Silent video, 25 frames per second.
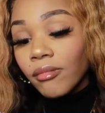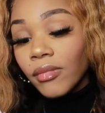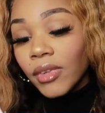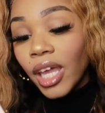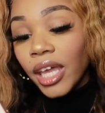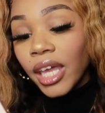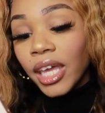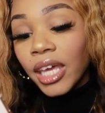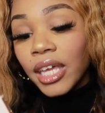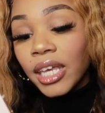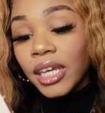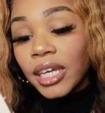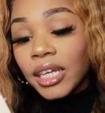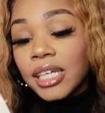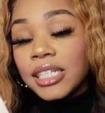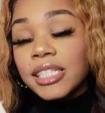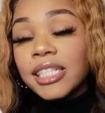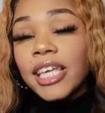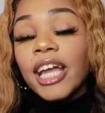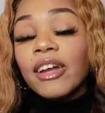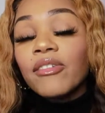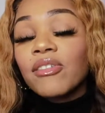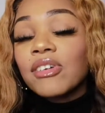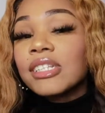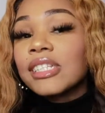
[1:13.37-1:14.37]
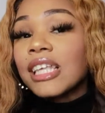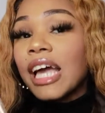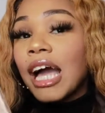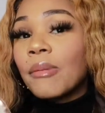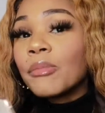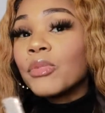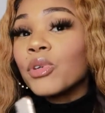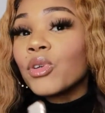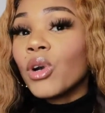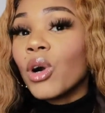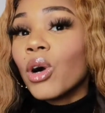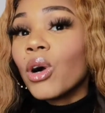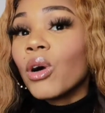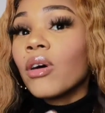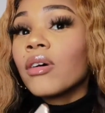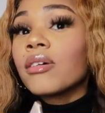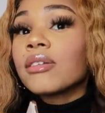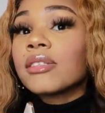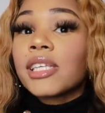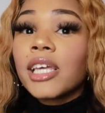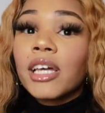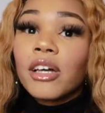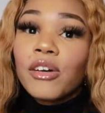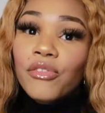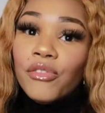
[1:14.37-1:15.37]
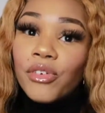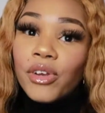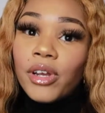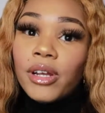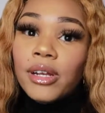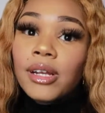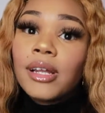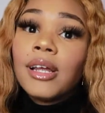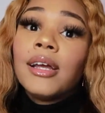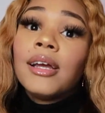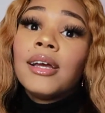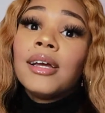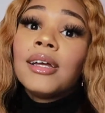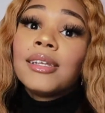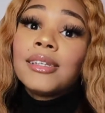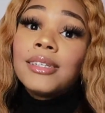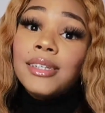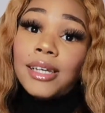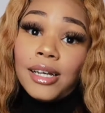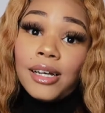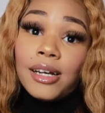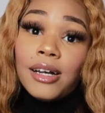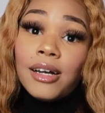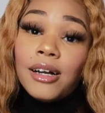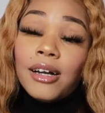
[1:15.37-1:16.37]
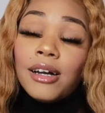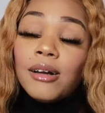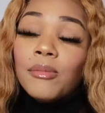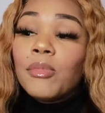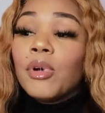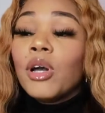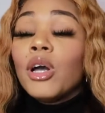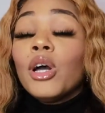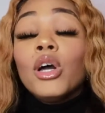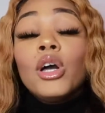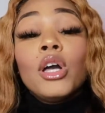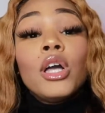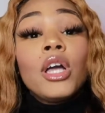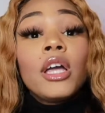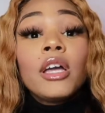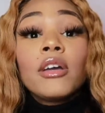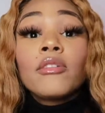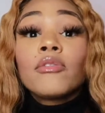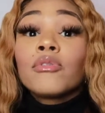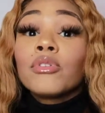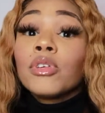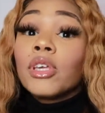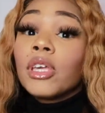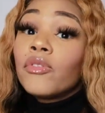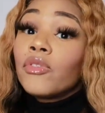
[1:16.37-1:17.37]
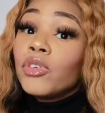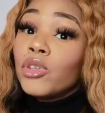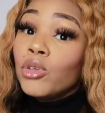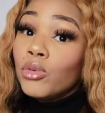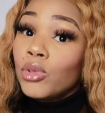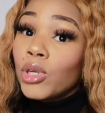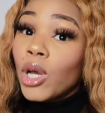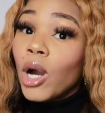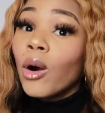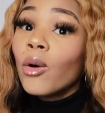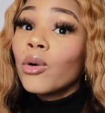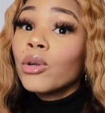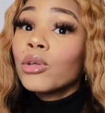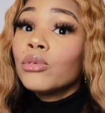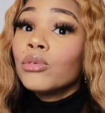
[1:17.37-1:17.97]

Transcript: And because every time you go on telfar.com, if you know,